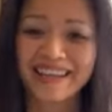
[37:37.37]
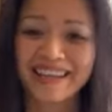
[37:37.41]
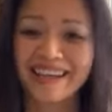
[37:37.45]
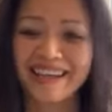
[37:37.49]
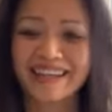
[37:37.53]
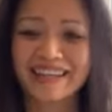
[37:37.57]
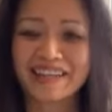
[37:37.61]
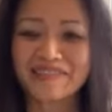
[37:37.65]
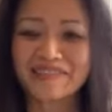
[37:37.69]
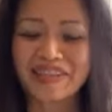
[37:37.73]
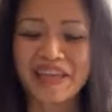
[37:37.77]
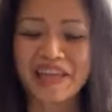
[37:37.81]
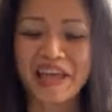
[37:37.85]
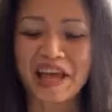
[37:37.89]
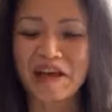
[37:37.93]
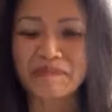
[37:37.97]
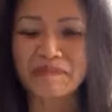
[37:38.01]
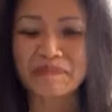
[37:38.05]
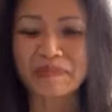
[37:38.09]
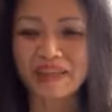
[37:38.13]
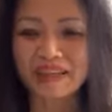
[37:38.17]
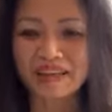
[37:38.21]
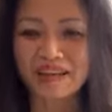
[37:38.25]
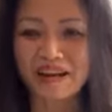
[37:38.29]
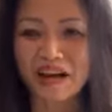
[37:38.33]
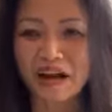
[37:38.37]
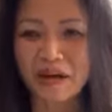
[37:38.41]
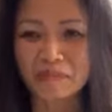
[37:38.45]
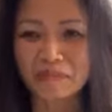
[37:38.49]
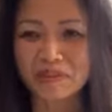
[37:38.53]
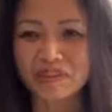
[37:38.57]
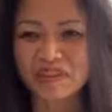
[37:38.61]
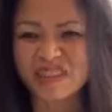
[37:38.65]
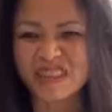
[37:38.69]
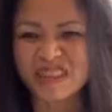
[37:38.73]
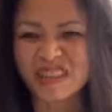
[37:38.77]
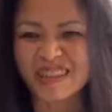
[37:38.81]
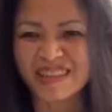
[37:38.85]
And if it can't be
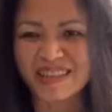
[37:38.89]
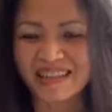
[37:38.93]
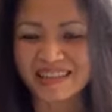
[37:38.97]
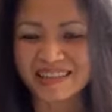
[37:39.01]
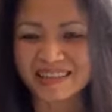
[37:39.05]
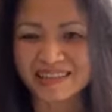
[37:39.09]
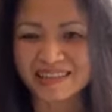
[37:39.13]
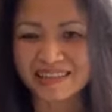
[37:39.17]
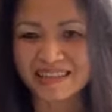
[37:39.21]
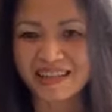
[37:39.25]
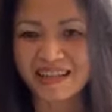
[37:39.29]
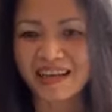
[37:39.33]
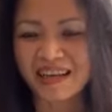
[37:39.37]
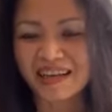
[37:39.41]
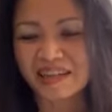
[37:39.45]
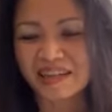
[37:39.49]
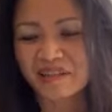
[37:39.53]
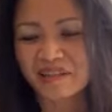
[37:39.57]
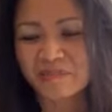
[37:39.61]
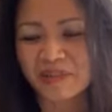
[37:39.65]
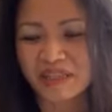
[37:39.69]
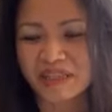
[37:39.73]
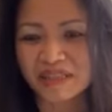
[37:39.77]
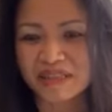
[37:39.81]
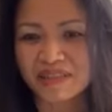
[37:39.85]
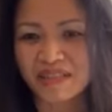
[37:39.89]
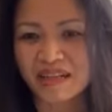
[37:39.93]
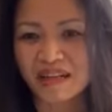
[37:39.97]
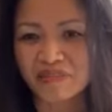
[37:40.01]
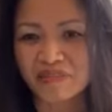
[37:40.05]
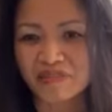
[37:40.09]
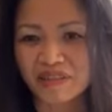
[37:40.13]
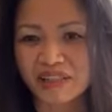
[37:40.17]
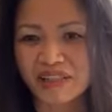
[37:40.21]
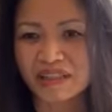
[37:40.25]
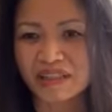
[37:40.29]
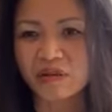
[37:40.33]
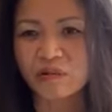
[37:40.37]
accomplished in the next day, I give myself
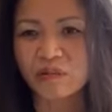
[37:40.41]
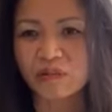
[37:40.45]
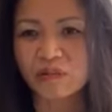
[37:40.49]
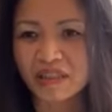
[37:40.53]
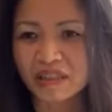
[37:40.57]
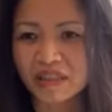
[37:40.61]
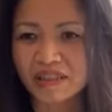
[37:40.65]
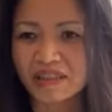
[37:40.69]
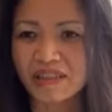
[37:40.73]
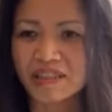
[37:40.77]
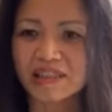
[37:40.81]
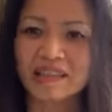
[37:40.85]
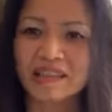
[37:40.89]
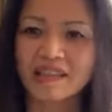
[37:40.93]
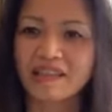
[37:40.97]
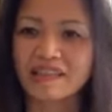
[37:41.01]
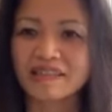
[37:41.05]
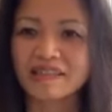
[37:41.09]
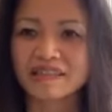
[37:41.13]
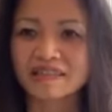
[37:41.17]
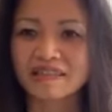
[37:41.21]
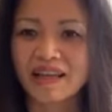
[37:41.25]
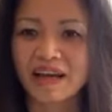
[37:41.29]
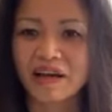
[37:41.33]
like a weekly list.